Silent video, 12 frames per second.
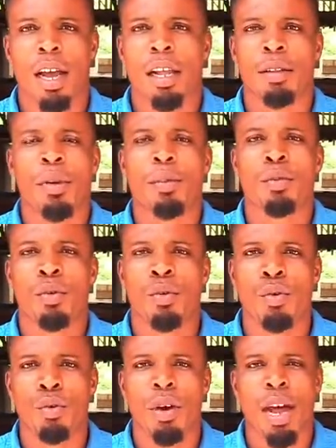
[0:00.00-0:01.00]
people
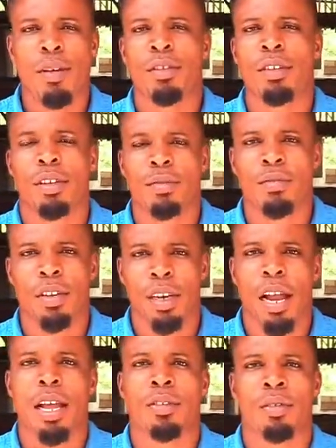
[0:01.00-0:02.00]
who have the
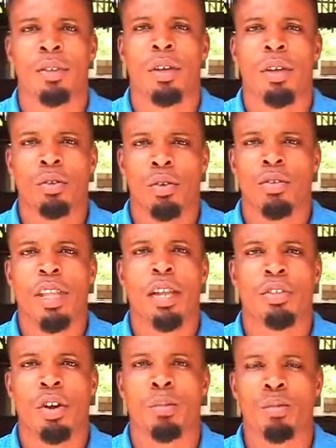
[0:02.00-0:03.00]
finance to
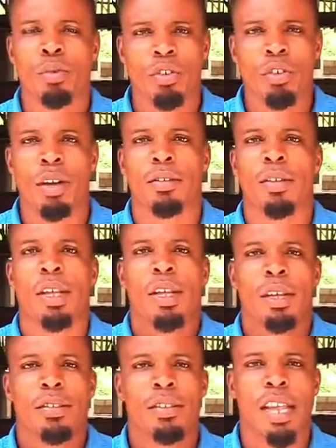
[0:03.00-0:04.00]
start up will just
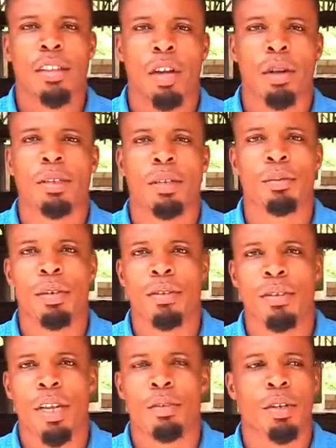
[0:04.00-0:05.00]
start up the
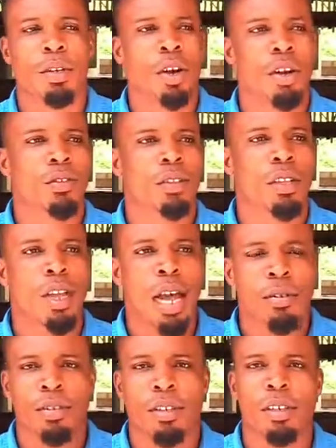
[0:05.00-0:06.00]
business because they
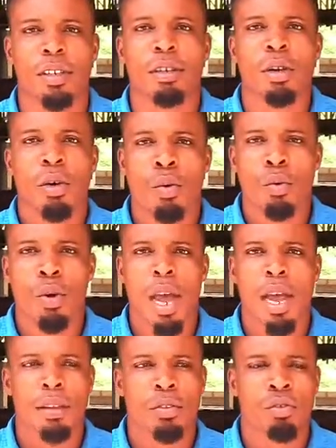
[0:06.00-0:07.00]
have seen
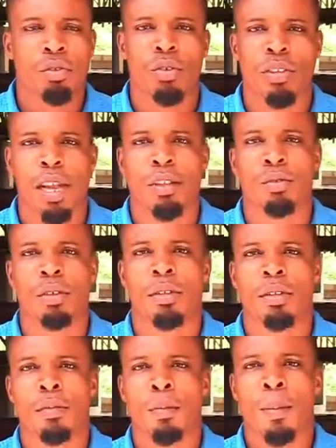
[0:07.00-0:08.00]
where to start with.
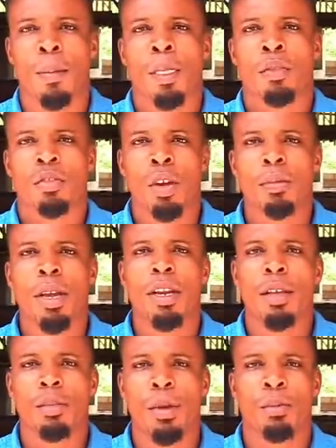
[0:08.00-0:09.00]
So
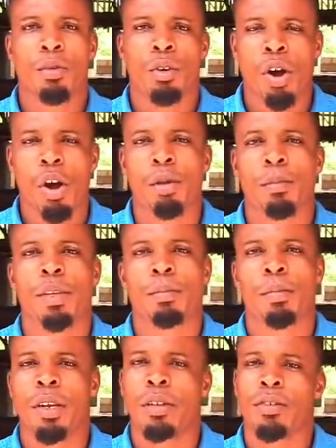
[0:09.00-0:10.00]
many people call me,
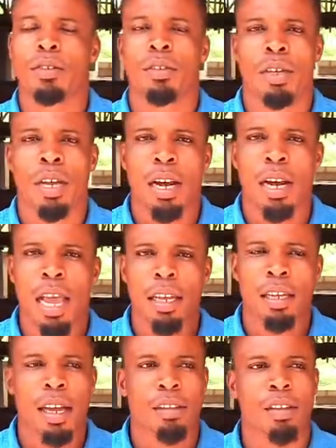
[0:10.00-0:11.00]
please, can I
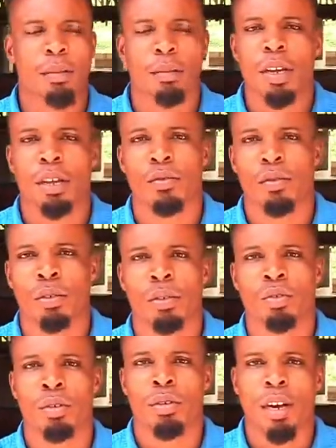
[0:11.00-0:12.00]
get a place
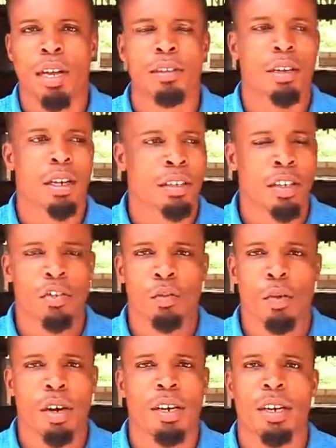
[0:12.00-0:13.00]
to rent? This
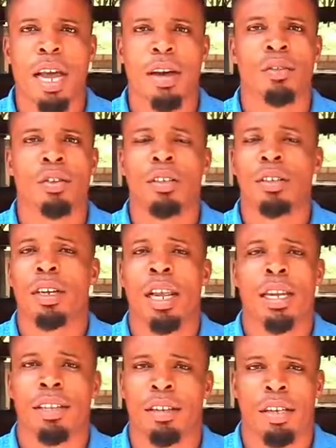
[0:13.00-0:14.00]
morning I've gotten
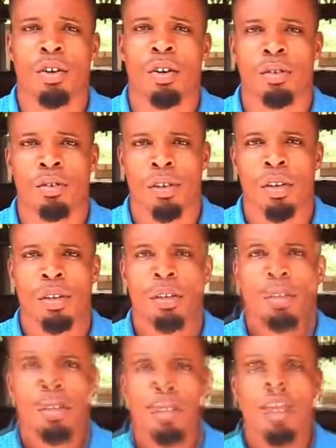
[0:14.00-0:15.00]
like 3 calls.
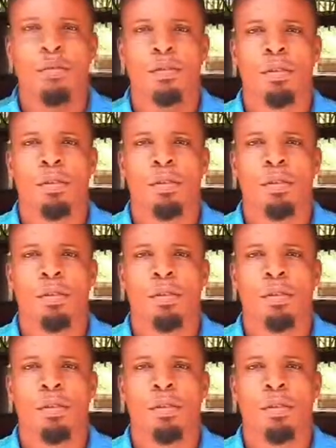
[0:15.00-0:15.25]
If